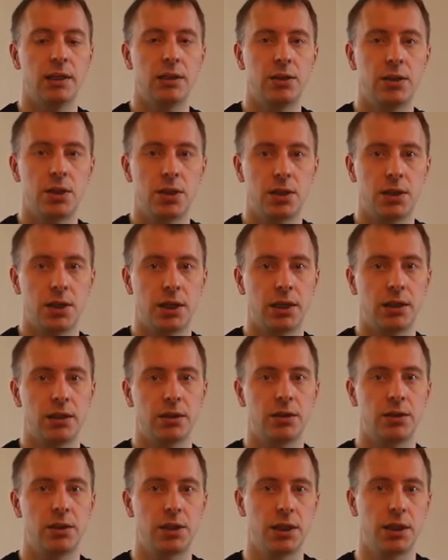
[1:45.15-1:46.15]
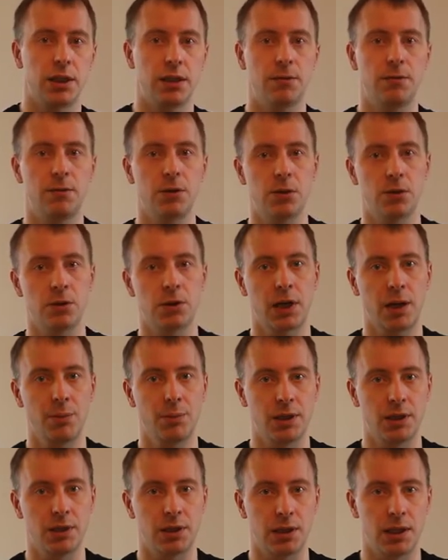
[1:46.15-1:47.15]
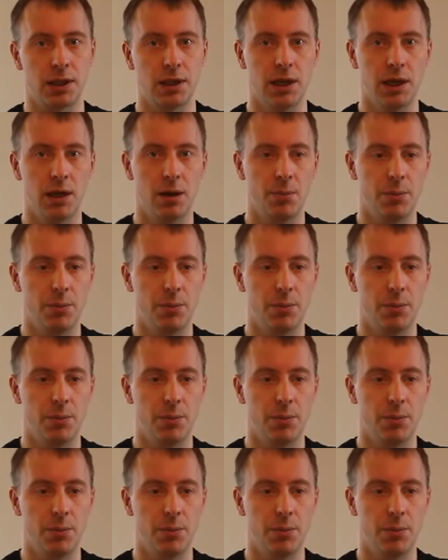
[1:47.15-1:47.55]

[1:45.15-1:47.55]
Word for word: generate 3D photogrammetry